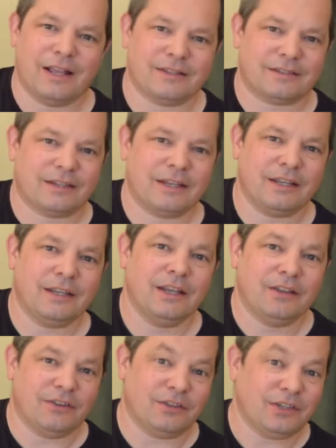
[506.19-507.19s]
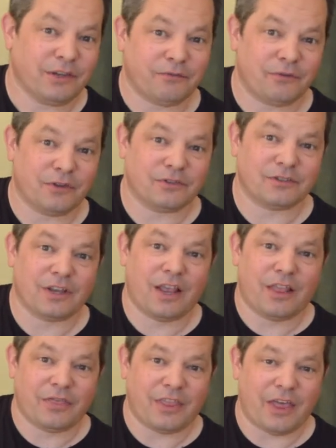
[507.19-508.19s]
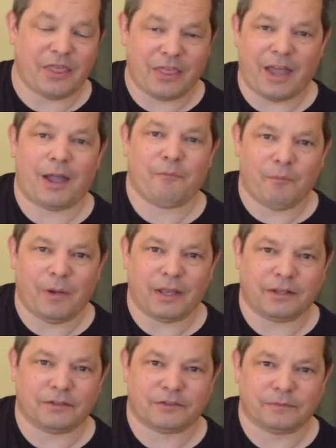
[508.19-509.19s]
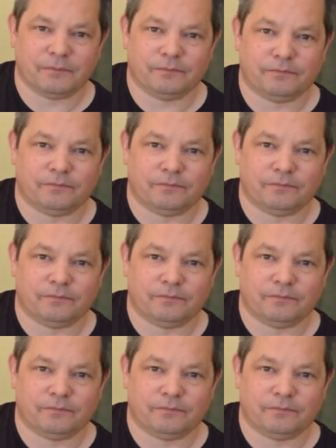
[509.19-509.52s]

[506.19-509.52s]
and see the difference that makes.